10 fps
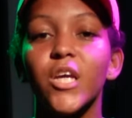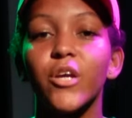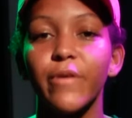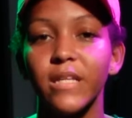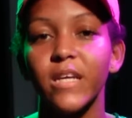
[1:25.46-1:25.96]

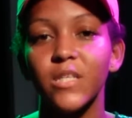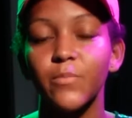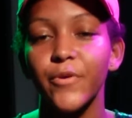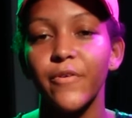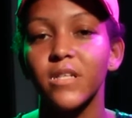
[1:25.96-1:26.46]
great
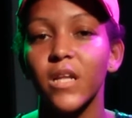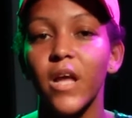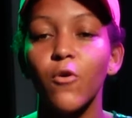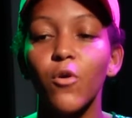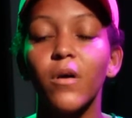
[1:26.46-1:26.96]
experience, and I
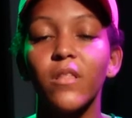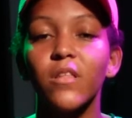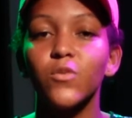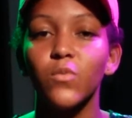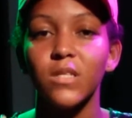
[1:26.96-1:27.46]
hope
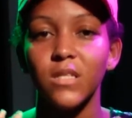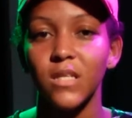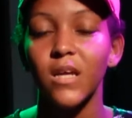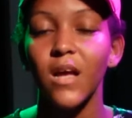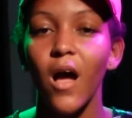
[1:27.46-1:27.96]
others will see
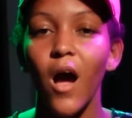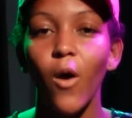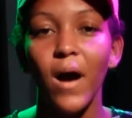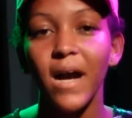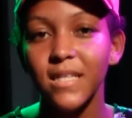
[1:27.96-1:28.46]

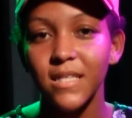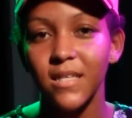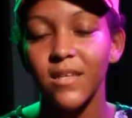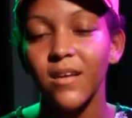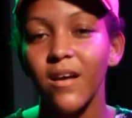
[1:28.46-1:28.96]
how I see
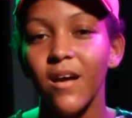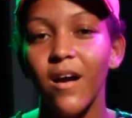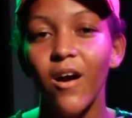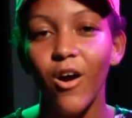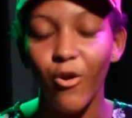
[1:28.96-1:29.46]

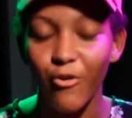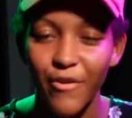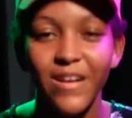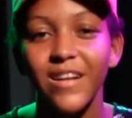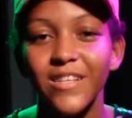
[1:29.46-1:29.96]
how
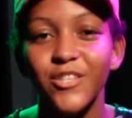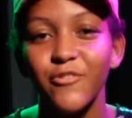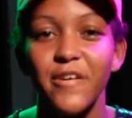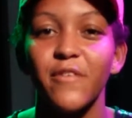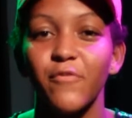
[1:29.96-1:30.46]
great it is to
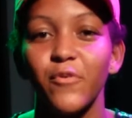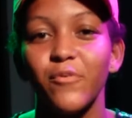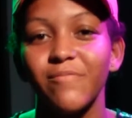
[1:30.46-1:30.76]
create food.